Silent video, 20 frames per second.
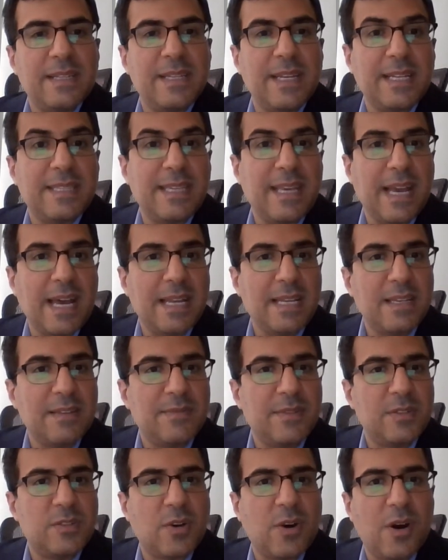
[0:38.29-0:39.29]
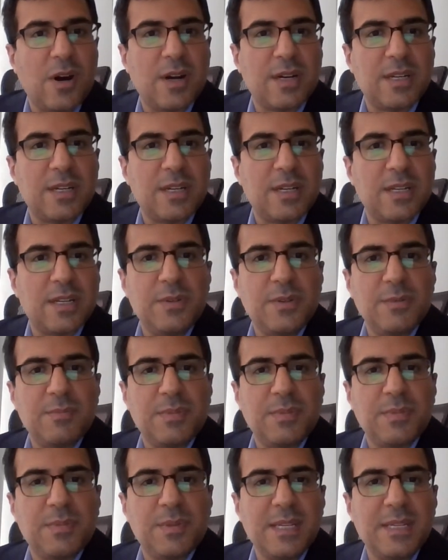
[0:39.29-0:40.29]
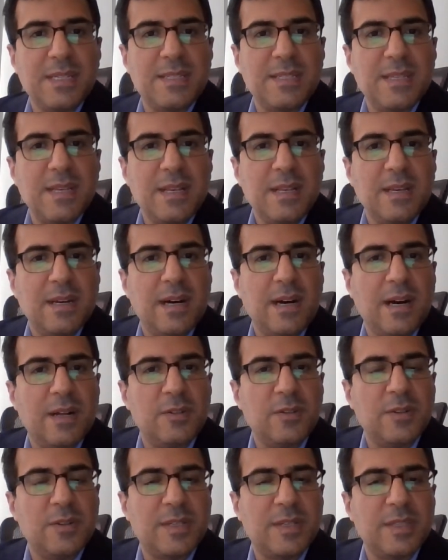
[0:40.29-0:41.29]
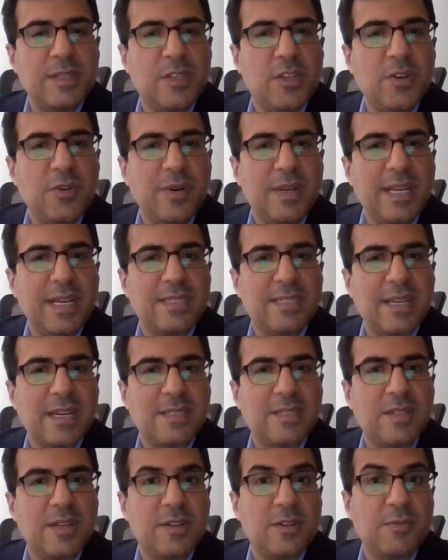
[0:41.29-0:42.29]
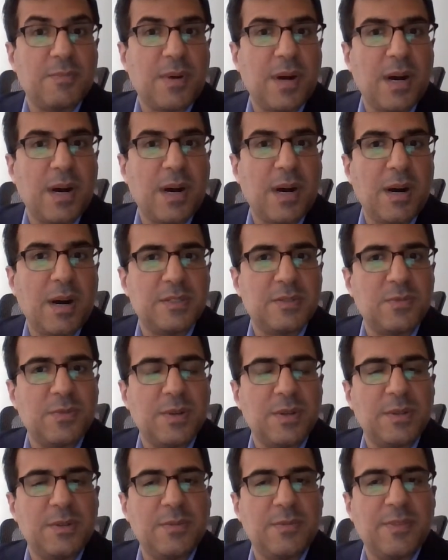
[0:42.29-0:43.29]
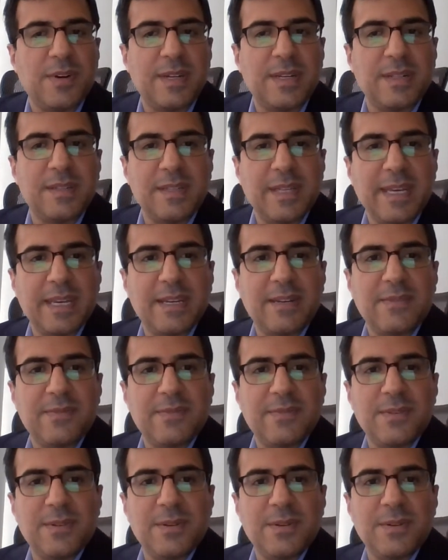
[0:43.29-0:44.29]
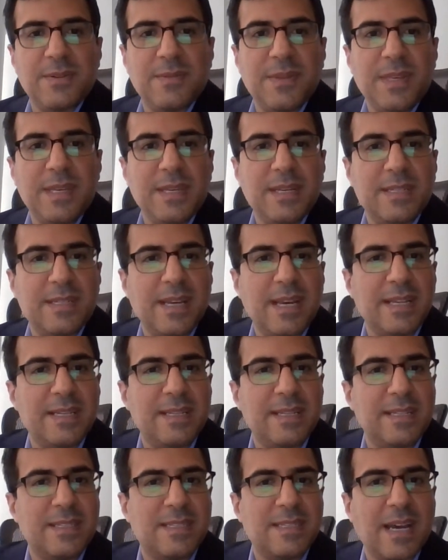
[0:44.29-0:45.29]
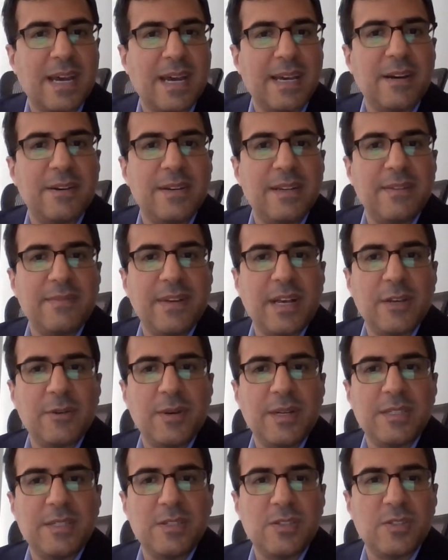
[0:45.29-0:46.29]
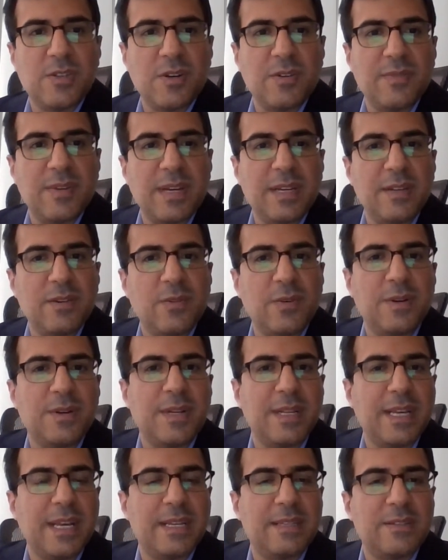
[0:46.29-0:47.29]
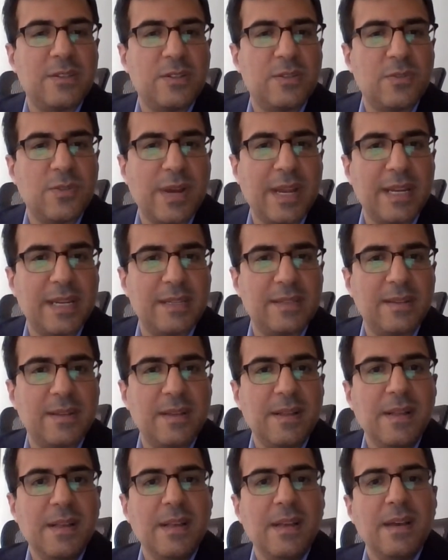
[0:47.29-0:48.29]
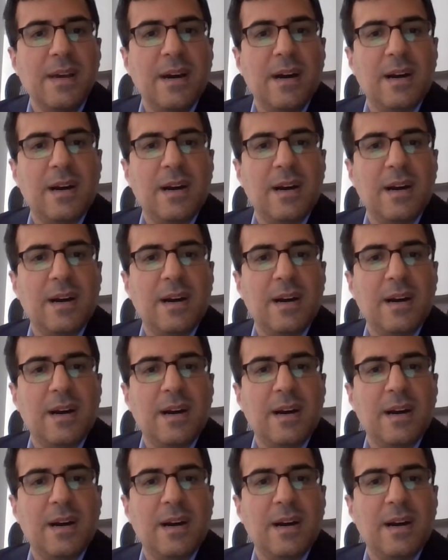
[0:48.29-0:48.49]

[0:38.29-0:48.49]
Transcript: Finally, at the end of the talk, if you could please uh, look in the Q&A section under Publish, where you'll find a link for the attendance sign out and evaluation survey in order to get credit.